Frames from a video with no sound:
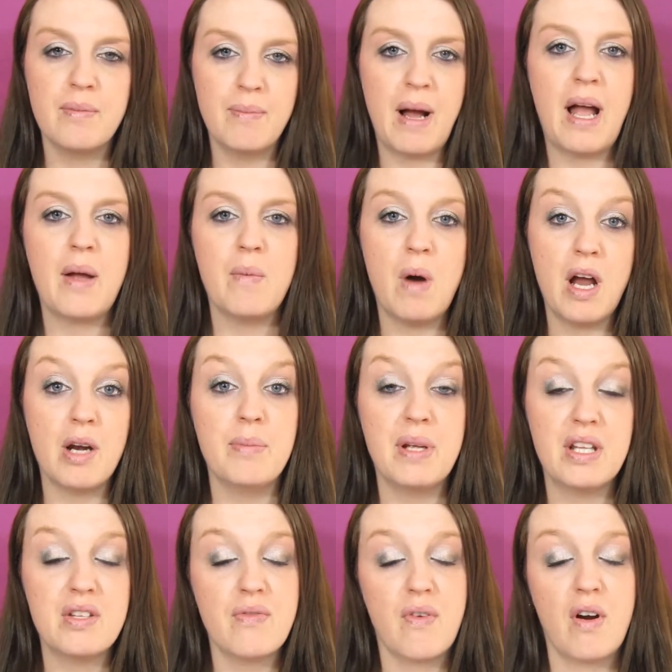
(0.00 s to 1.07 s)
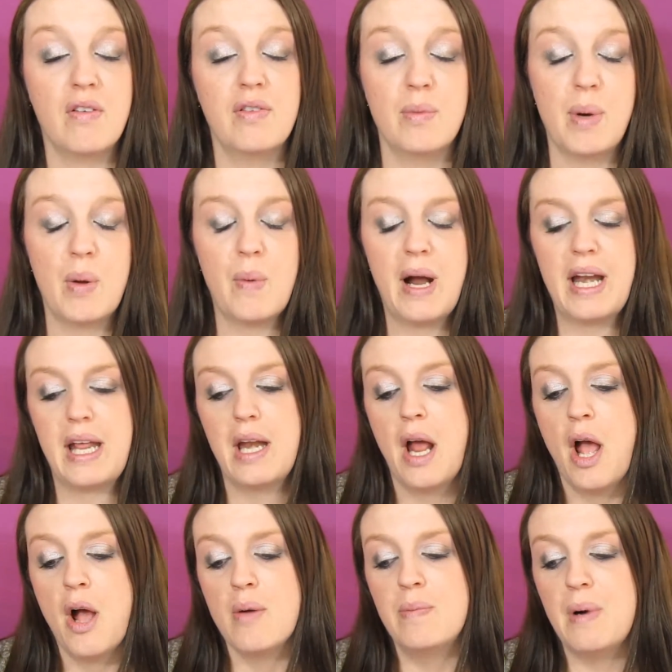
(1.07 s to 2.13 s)
my water beads for my wedding.
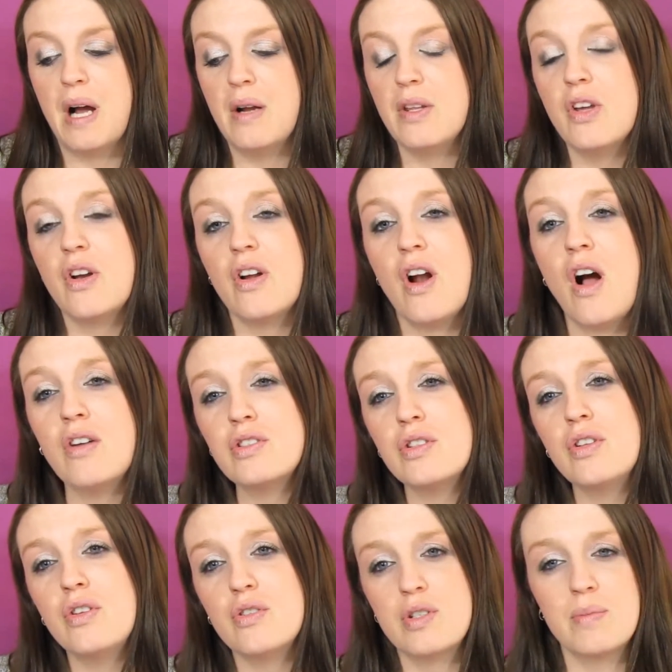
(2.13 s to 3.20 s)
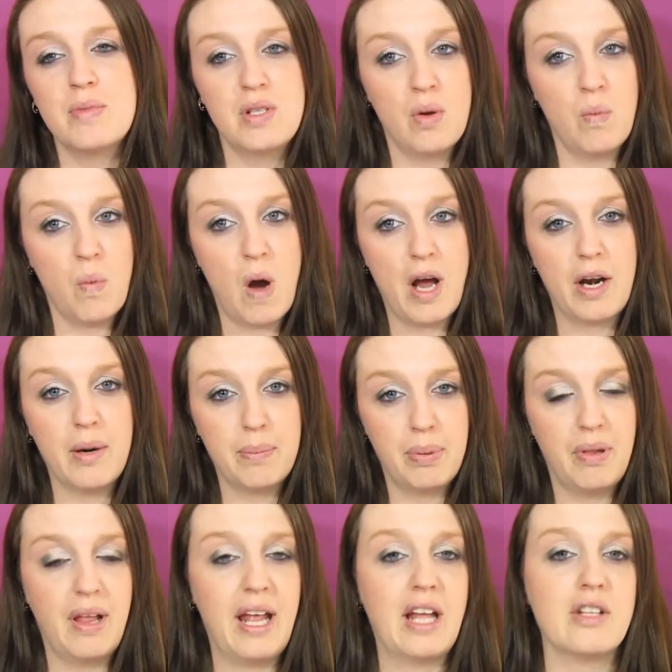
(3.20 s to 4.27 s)
But you can also use them to water
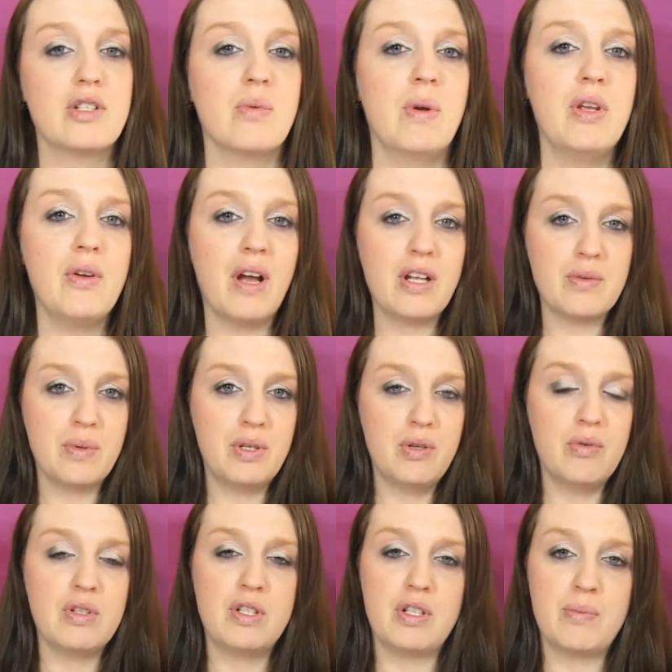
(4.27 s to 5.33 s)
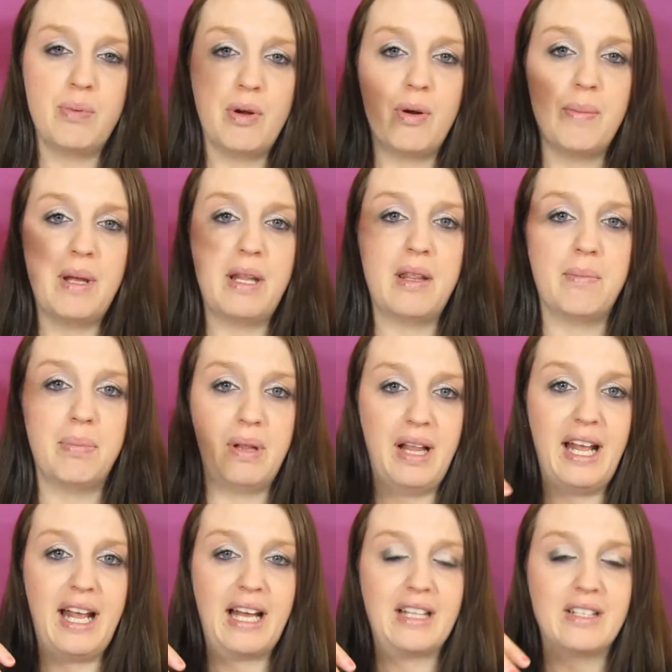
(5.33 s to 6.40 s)
plants. So what you guys would do is just put them in the
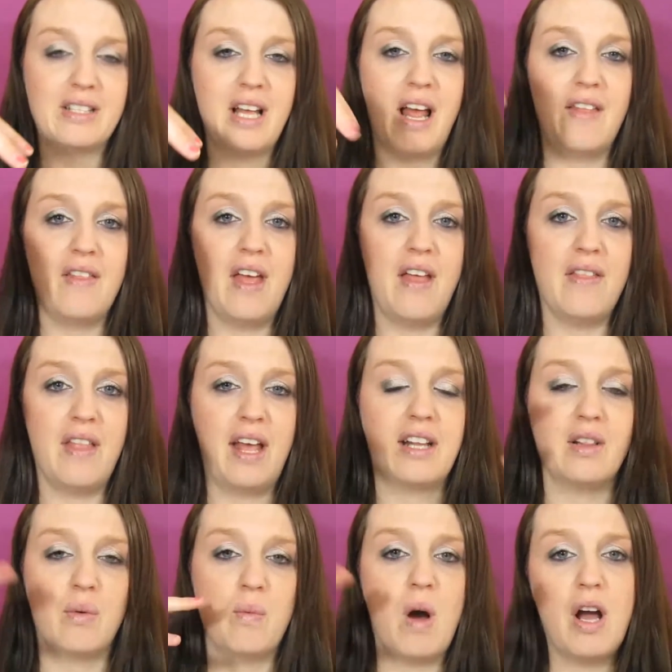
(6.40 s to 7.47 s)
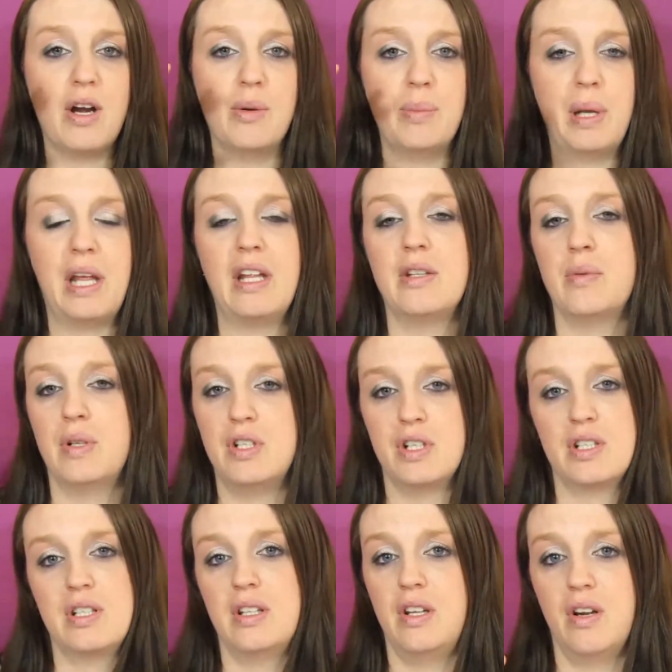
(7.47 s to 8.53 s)
plants, and then like the water beads would
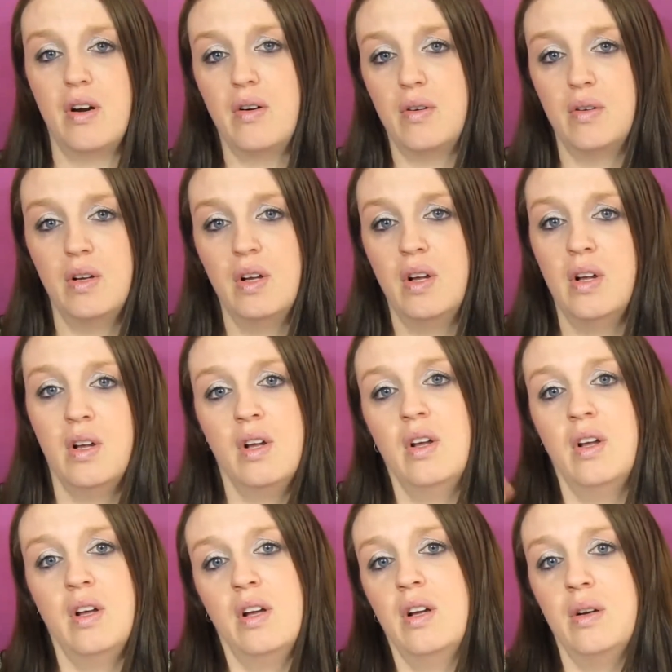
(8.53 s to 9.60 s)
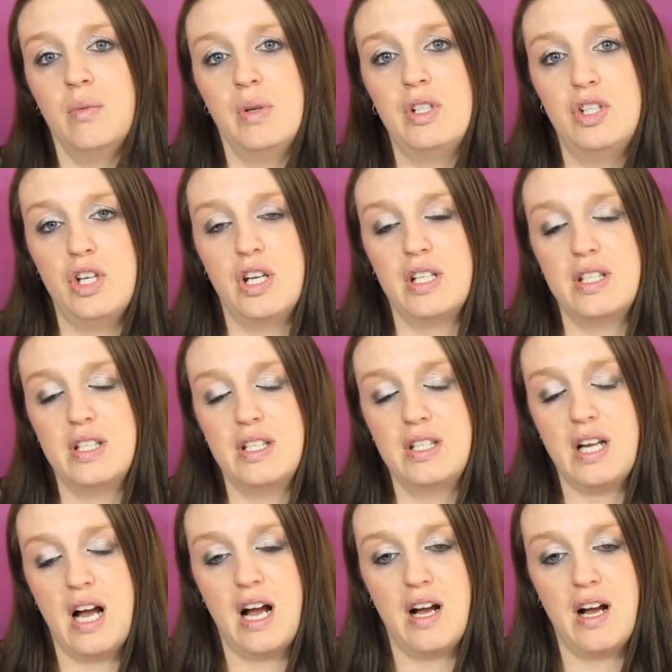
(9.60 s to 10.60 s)
just, you know, would just